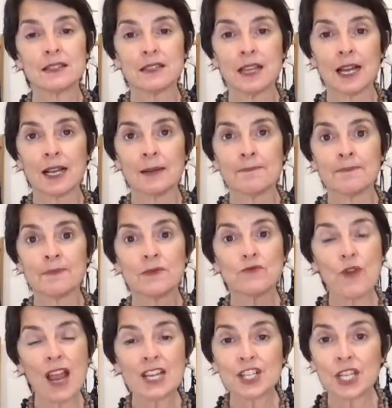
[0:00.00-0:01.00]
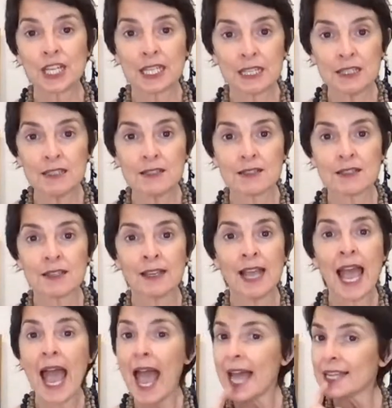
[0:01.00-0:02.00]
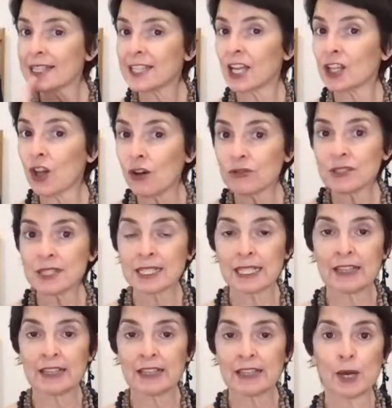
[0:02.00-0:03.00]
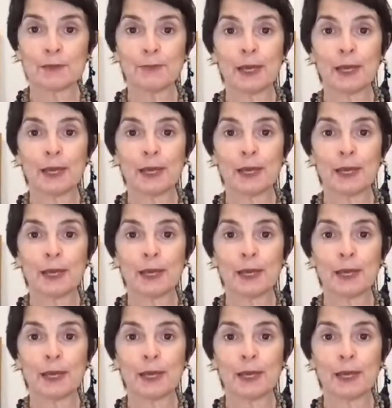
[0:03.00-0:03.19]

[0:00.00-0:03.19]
rashies and a long sleeve one